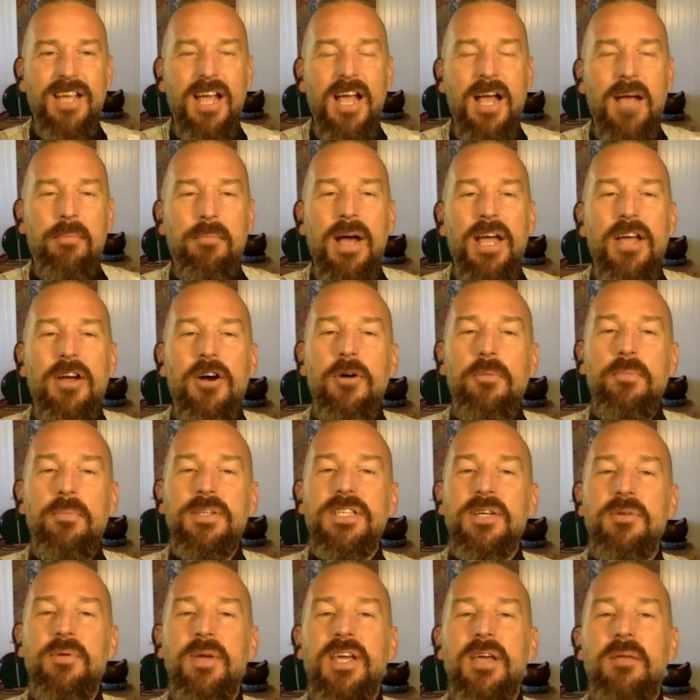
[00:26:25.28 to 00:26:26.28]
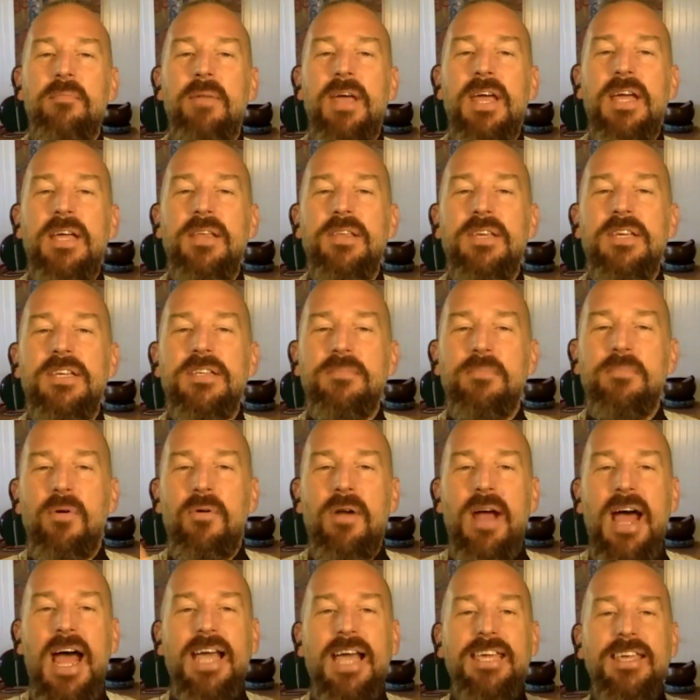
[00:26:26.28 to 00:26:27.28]
My hope is that we can make these
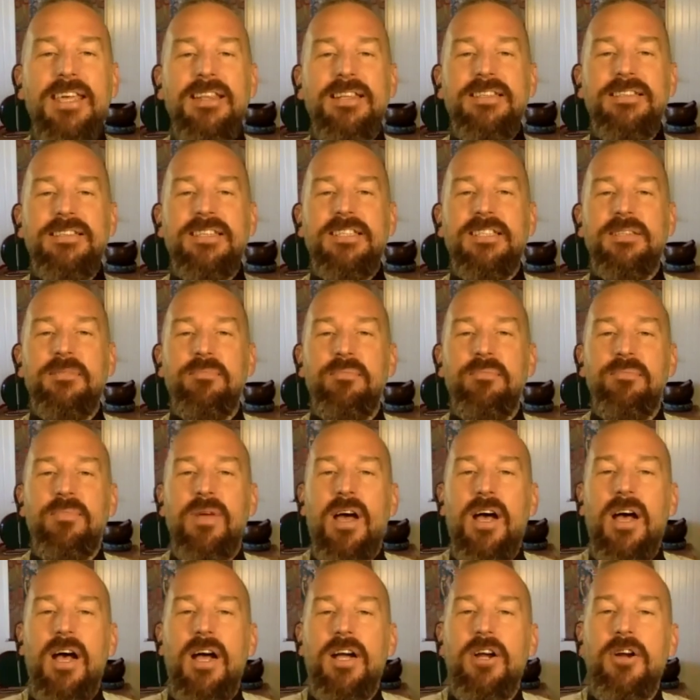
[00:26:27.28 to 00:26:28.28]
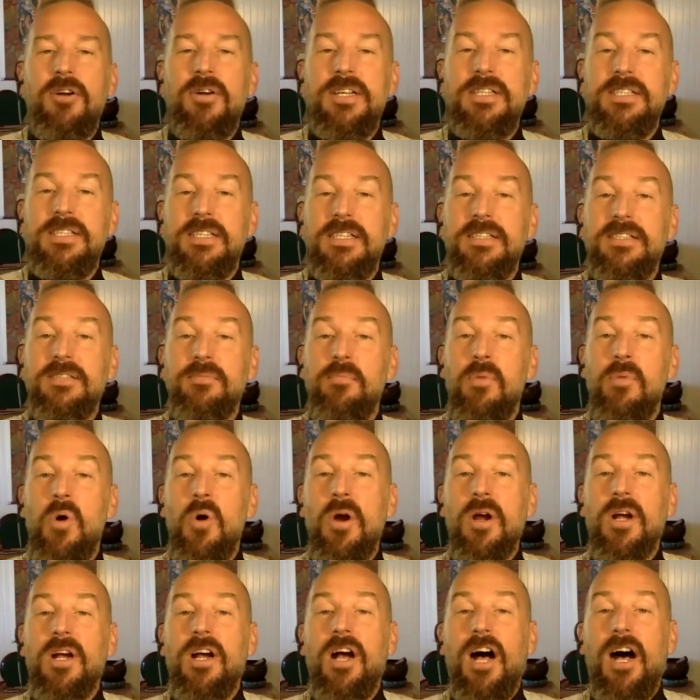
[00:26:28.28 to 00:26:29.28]
miraculous occurrences more
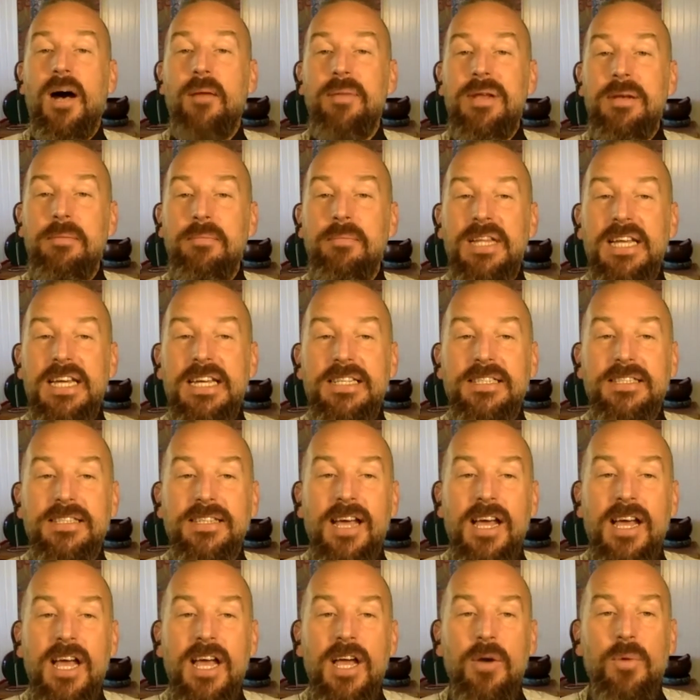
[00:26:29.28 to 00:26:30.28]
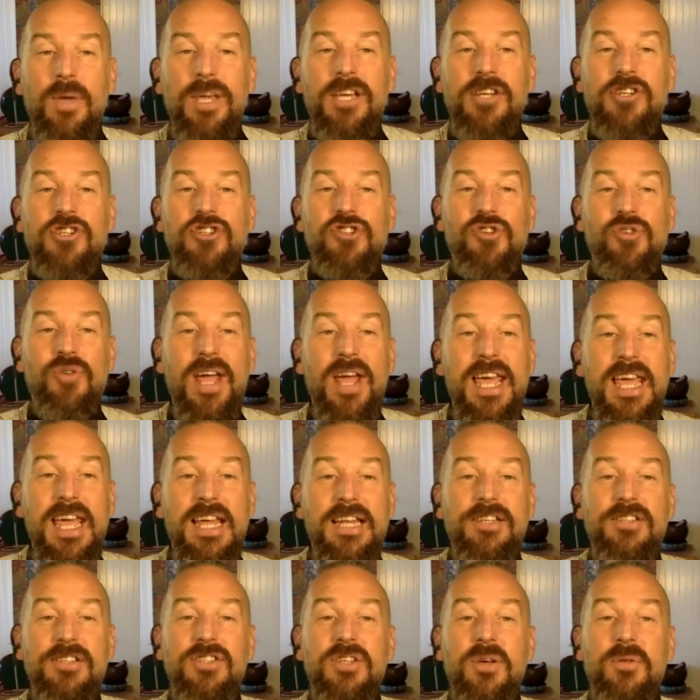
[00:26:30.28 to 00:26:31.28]
commonplace. We can
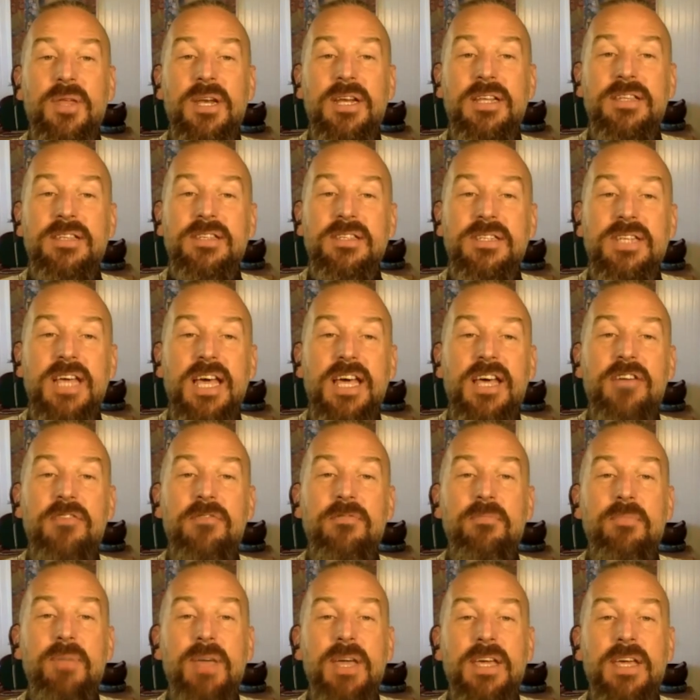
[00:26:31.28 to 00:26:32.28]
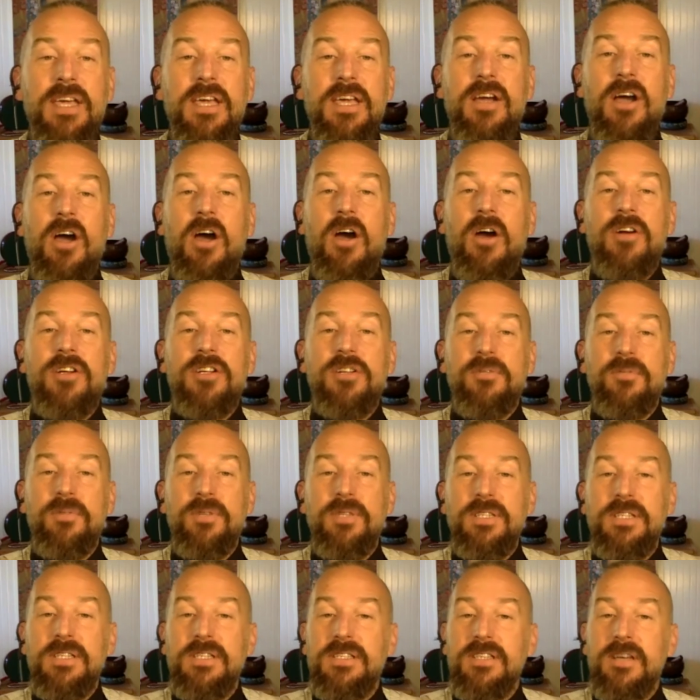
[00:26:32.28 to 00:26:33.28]
train so that instead of making our
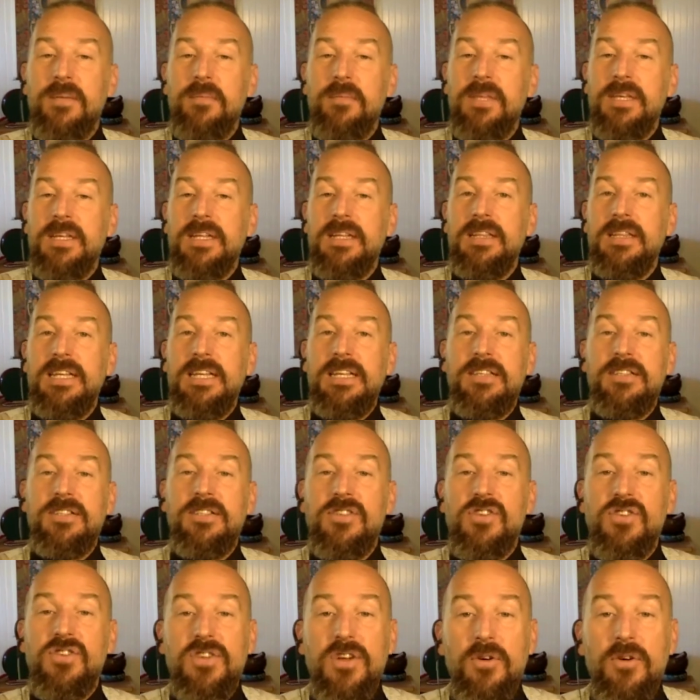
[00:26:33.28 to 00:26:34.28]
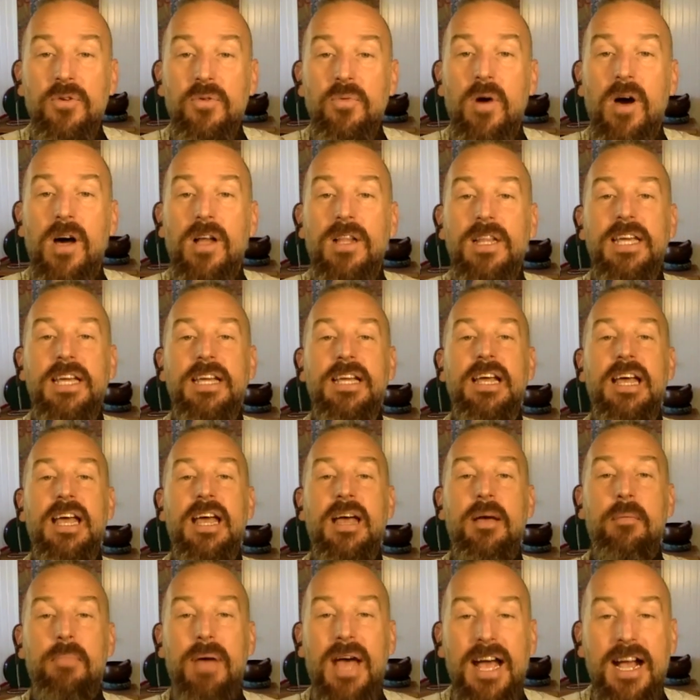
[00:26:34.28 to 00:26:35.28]
differences something that leads to stonewalling,
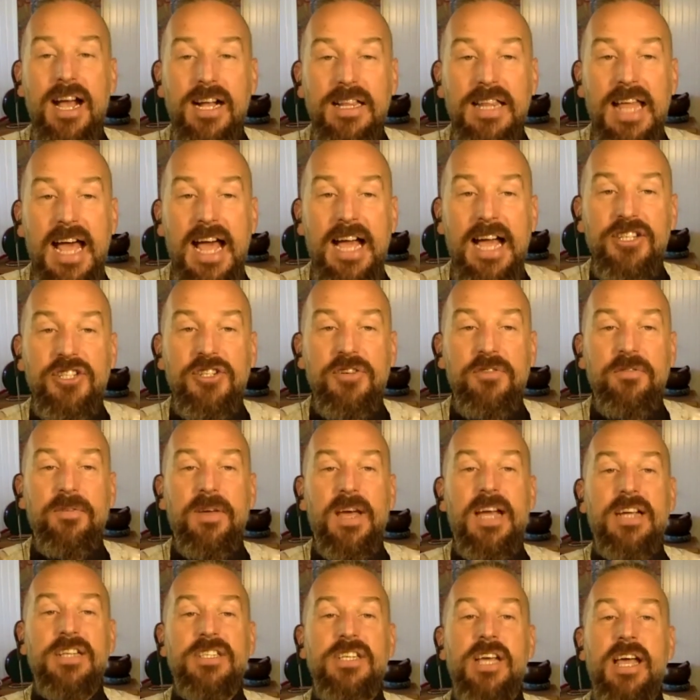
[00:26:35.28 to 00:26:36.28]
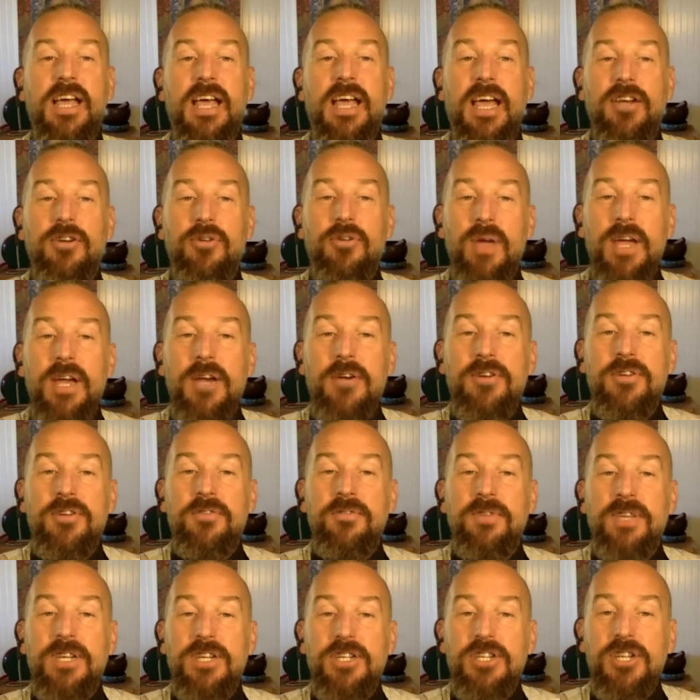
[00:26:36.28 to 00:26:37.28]
backlash effect, and greater
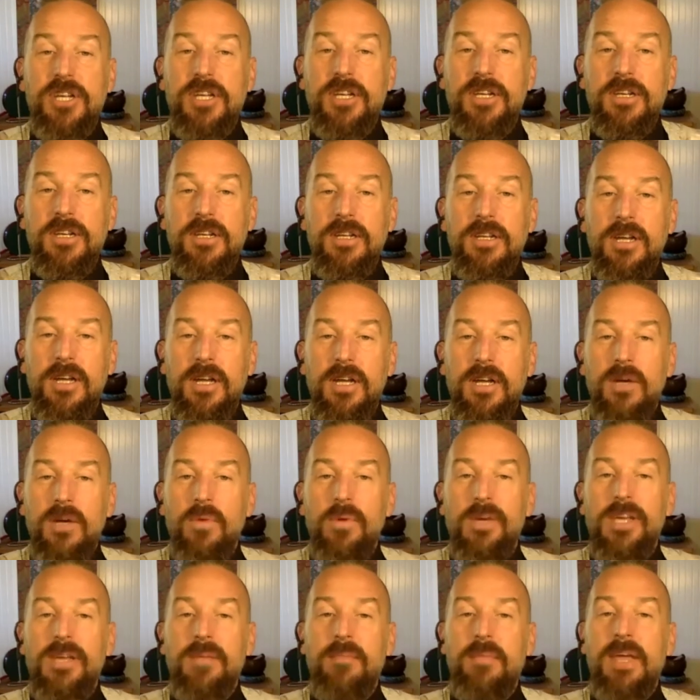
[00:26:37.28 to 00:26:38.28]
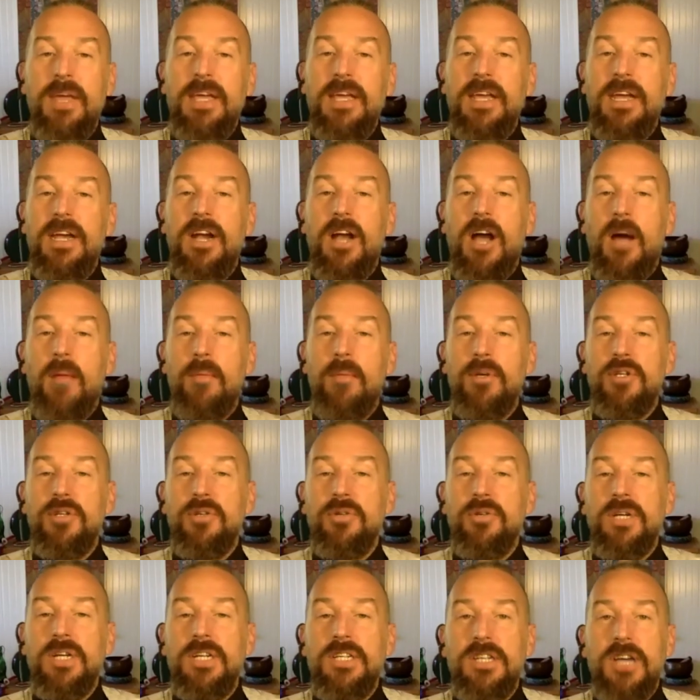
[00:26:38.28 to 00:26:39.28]
division, we can make it an
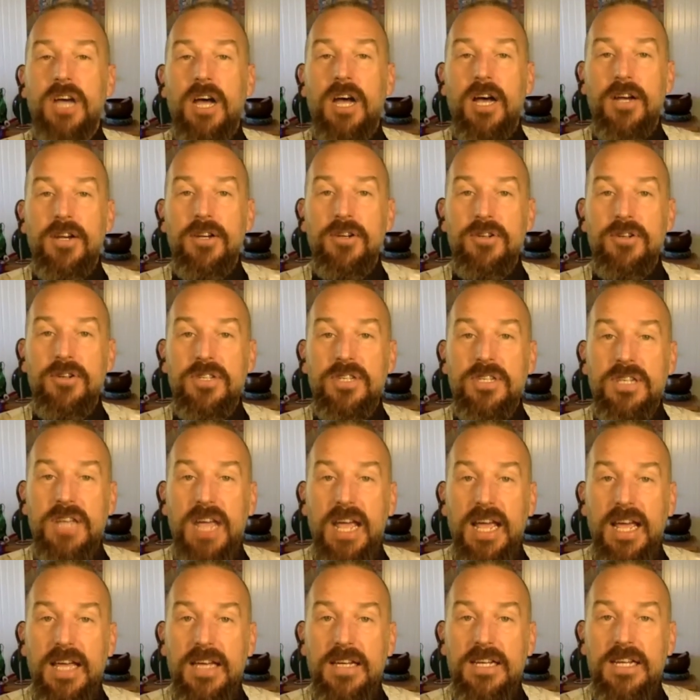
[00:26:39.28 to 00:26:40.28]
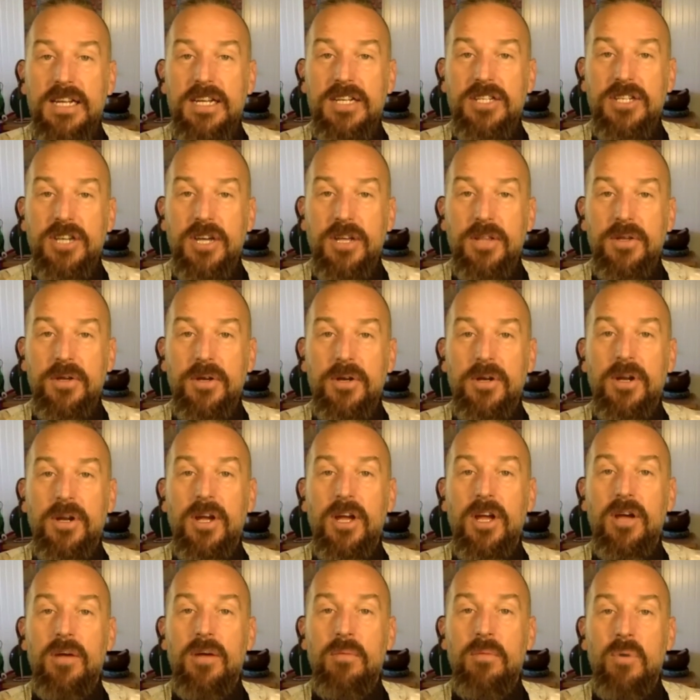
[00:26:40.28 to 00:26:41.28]
opportunity to understand each other
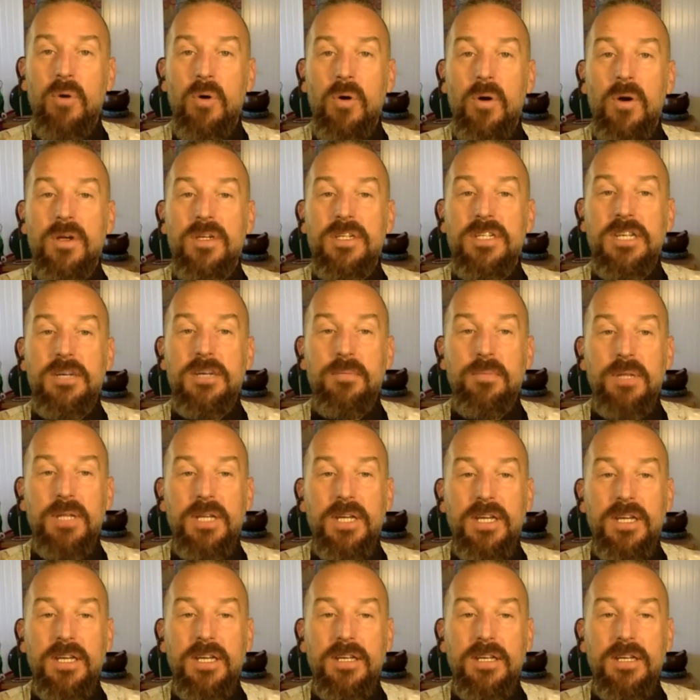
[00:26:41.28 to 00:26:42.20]
more deeply.